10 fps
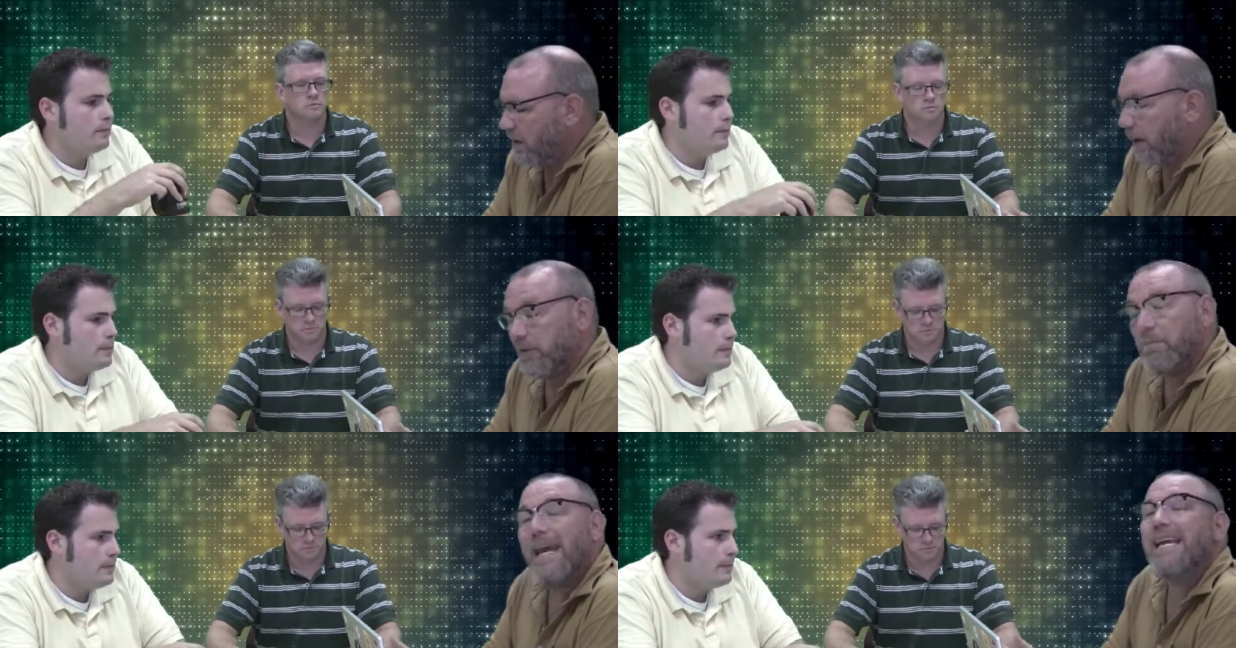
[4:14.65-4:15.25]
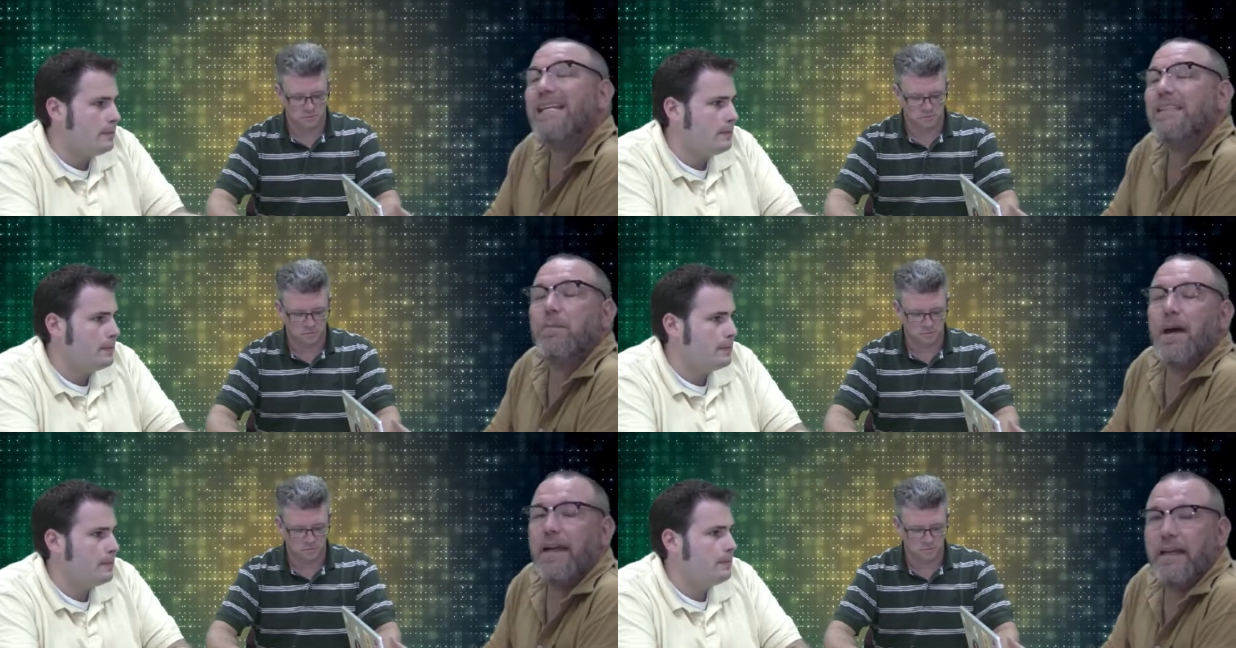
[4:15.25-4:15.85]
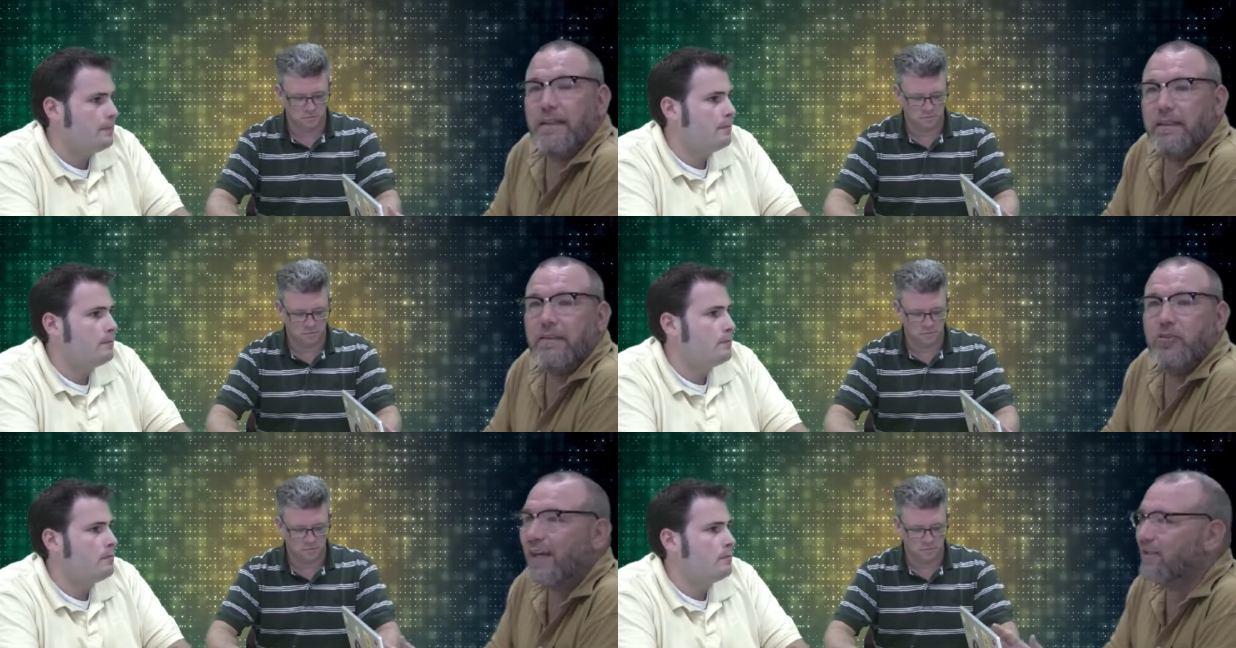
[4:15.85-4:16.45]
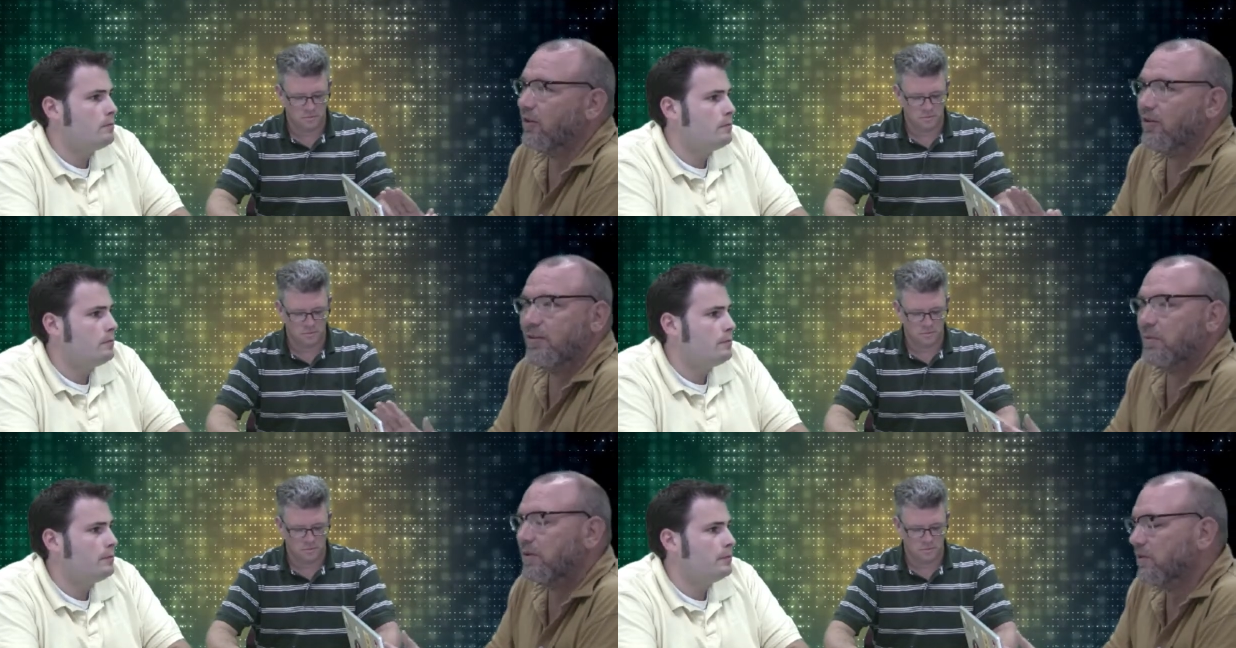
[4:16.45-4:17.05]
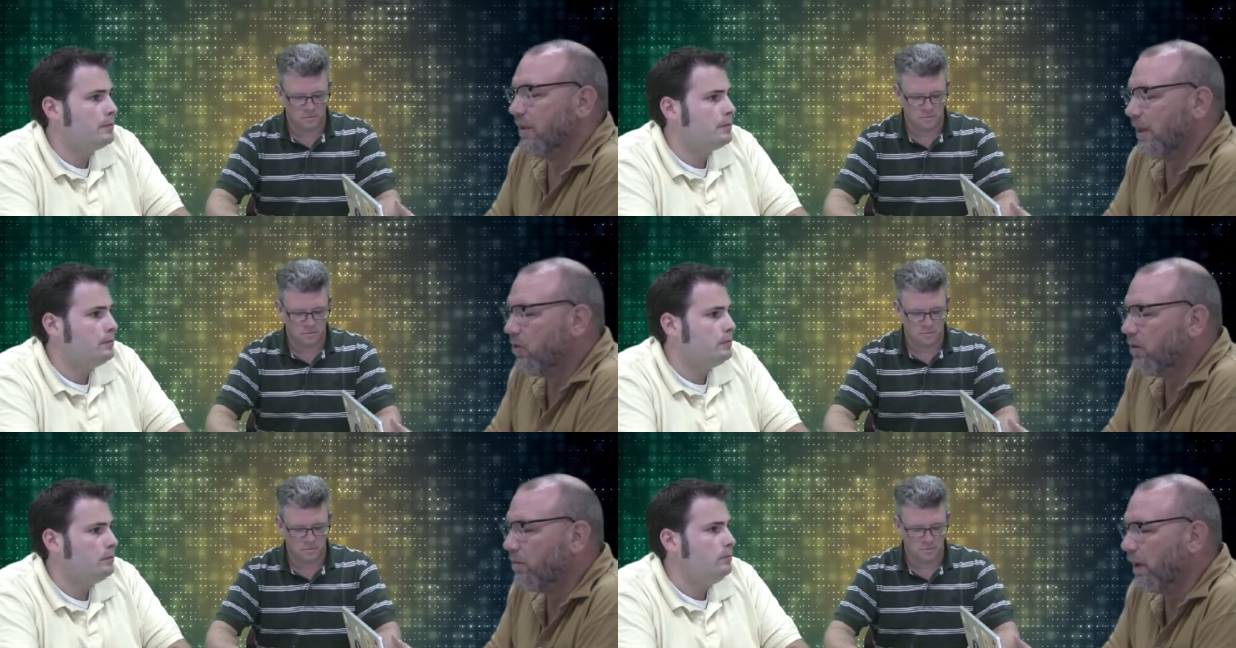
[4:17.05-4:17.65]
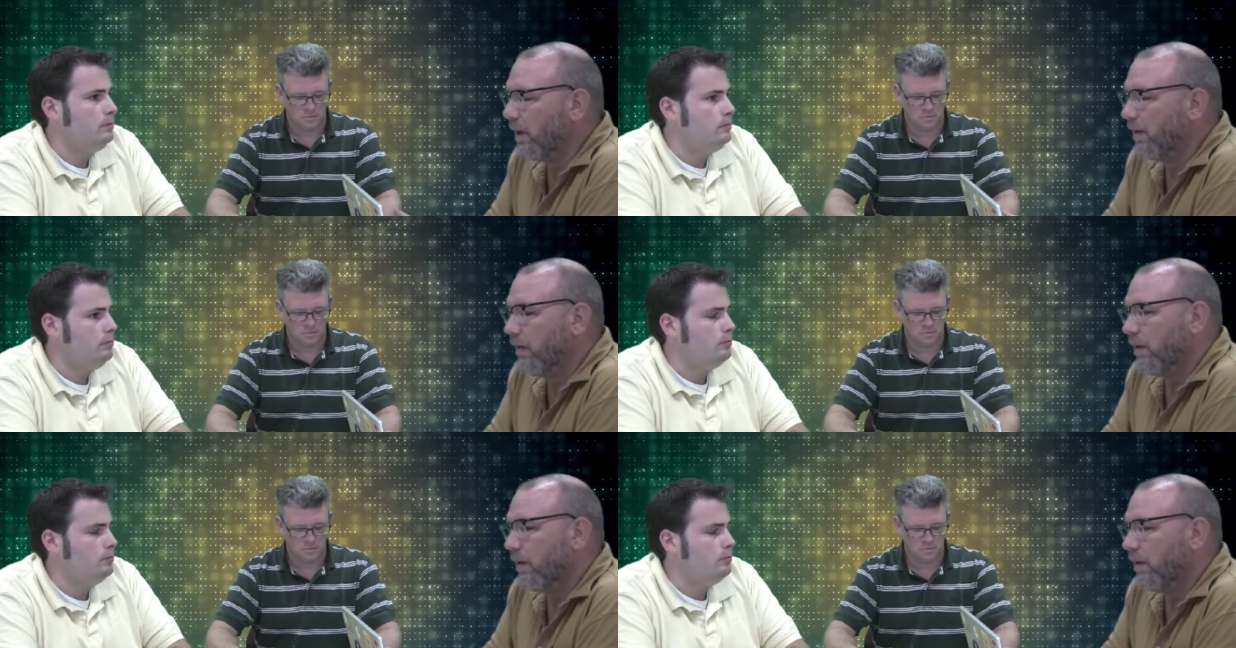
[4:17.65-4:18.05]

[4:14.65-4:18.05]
Speaker 1: I was amazed by it and tried to learn as much as I could. But